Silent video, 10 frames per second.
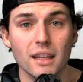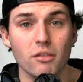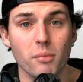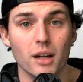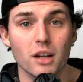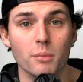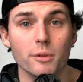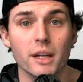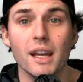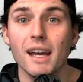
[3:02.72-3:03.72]
David
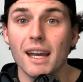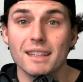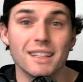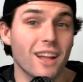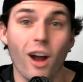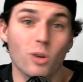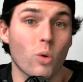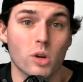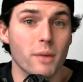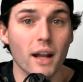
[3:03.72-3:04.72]
Montgomery and then our
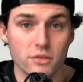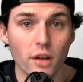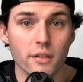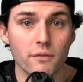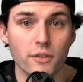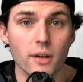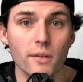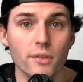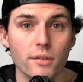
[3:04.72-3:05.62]
quarterback, Justin Fields.